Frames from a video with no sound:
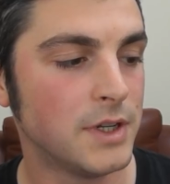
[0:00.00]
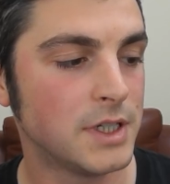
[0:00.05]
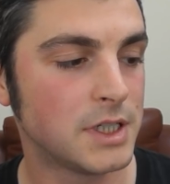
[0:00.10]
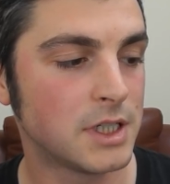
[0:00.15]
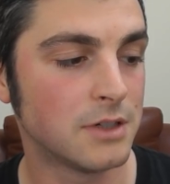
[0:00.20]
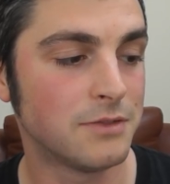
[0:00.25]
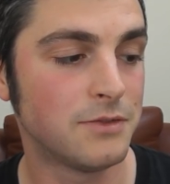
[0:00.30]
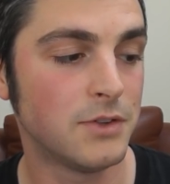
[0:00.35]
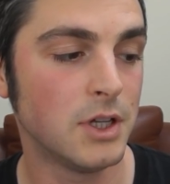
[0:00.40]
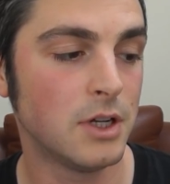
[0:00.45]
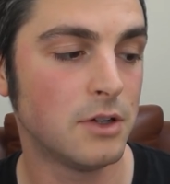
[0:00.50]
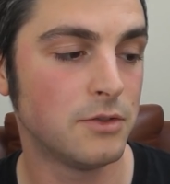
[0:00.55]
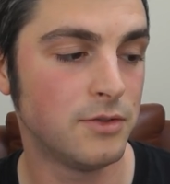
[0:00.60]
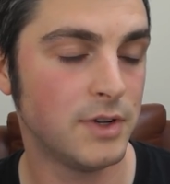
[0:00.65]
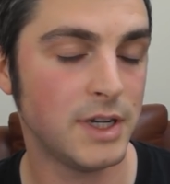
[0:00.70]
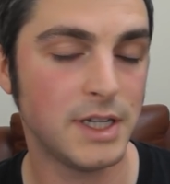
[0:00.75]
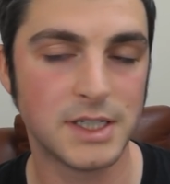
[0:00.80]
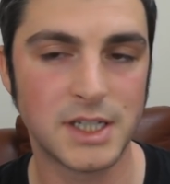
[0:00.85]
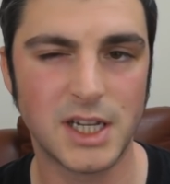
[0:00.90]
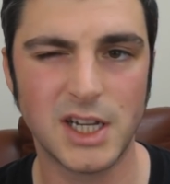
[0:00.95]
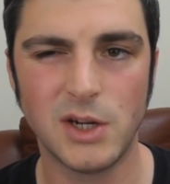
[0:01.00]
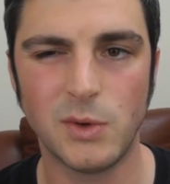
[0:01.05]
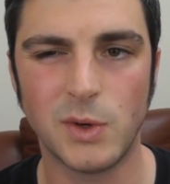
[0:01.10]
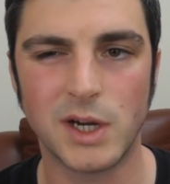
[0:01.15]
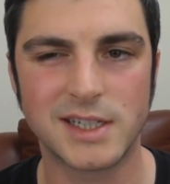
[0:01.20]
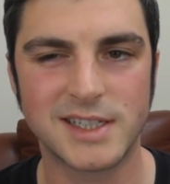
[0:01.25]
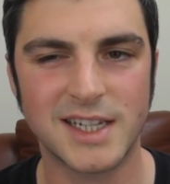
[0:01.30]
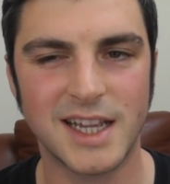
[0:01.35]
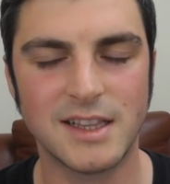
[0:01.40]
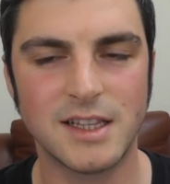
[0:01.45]
his Cofullo V2.
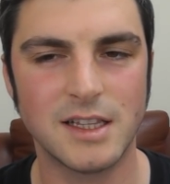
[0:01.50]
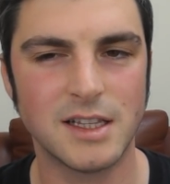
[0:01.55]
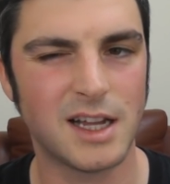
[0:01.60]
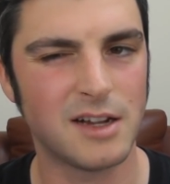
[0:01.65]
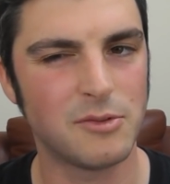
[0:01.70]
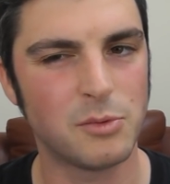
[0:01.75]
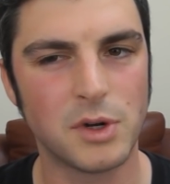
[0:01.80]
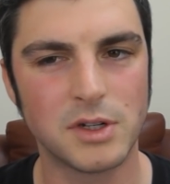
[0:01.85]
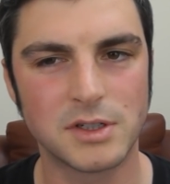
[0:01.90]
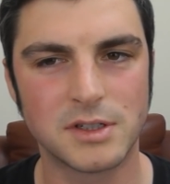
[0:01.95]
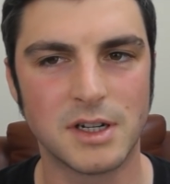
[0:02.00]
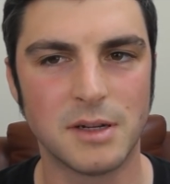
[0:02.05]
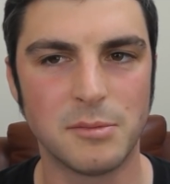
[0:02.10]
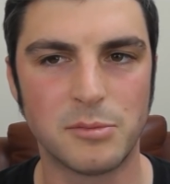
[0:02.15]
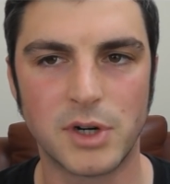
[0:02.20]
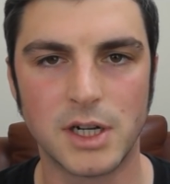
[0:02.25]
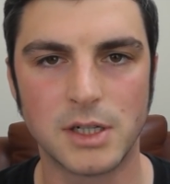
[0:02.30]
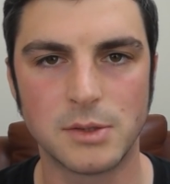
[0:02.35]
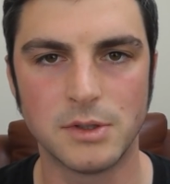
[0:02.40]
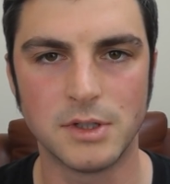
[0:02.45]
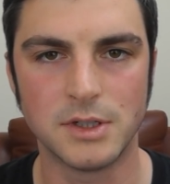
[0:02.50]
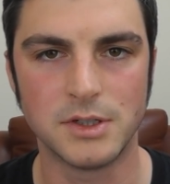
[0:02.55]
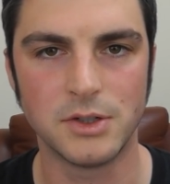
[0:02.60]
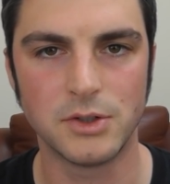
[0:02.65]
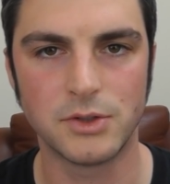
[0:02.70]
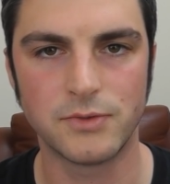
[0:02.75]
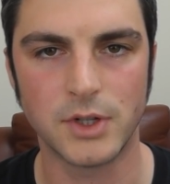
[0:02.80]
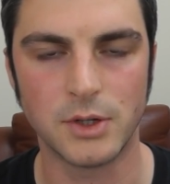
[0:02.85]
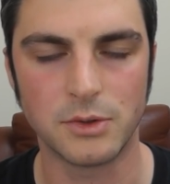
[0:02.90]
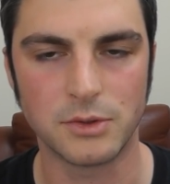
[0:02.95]
I said that I wasn't impressed with the
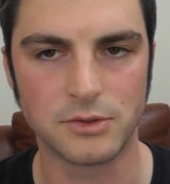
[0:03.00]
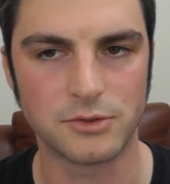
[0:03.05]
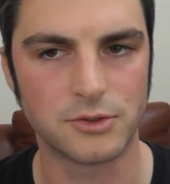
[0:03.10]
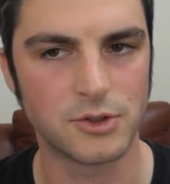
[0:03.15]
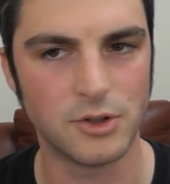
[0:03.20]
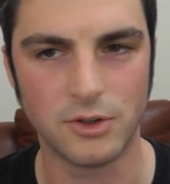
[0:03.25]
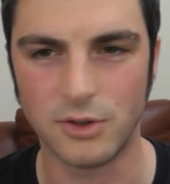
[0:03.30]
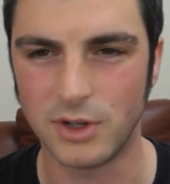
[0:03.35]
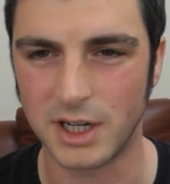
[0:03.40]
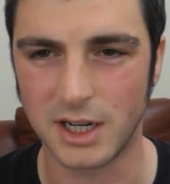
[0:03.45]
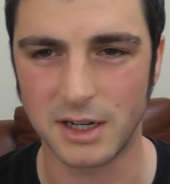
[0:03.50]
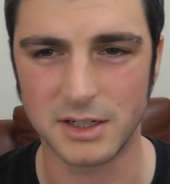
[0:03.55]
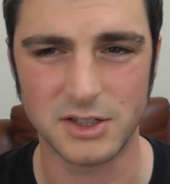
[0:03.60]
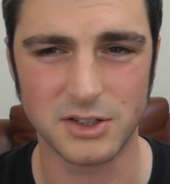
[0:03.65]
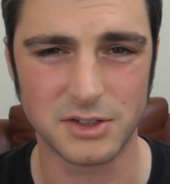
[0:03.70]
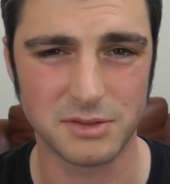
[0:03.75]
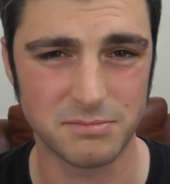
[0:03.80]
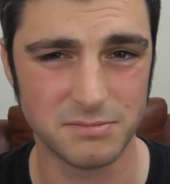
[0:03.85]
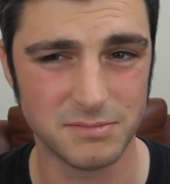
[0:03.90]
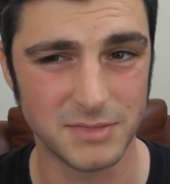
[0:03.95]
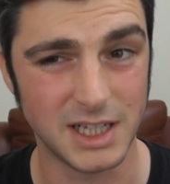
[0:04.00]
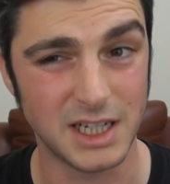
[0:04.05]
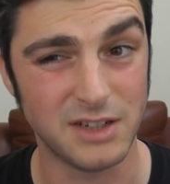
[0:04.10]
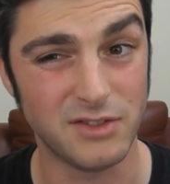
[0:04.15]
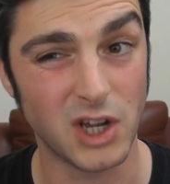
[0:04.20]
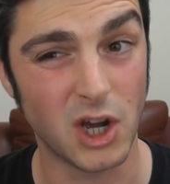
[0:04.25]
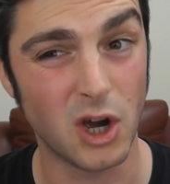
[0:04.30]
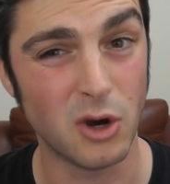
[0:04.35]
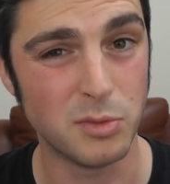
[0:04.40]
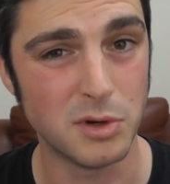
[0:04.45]
Juice Flow control, and I just leave
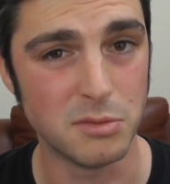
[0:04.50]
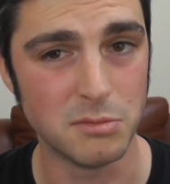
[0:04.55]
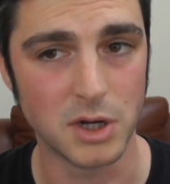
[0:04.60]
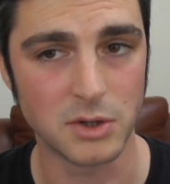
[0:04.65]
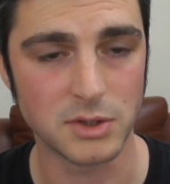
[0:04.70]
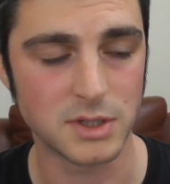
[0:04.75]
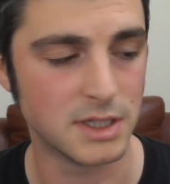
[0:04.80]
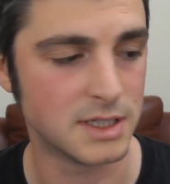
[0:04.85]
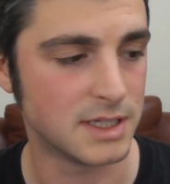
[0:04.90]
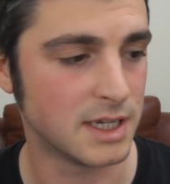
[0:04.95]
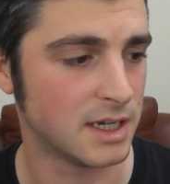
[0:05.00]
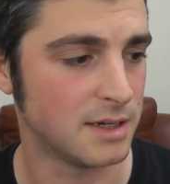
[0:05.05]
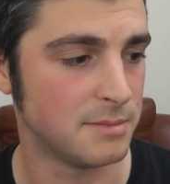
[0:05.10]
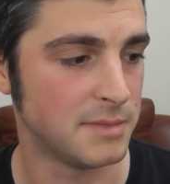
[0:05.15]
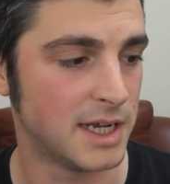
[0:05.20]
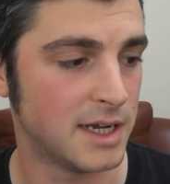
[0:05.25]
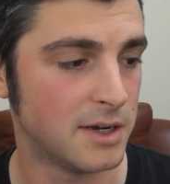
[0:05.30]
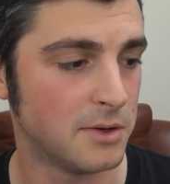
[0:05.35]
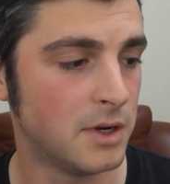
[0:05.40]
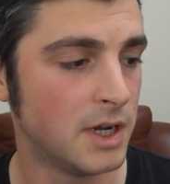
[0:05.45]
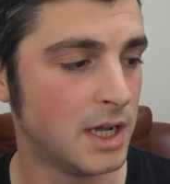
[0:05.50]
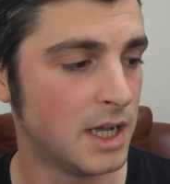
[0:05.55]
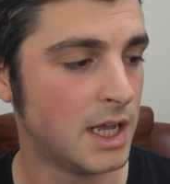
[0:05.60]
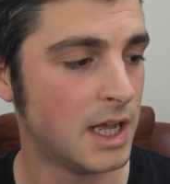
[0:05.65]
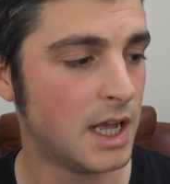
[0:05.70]
it open most of the time now.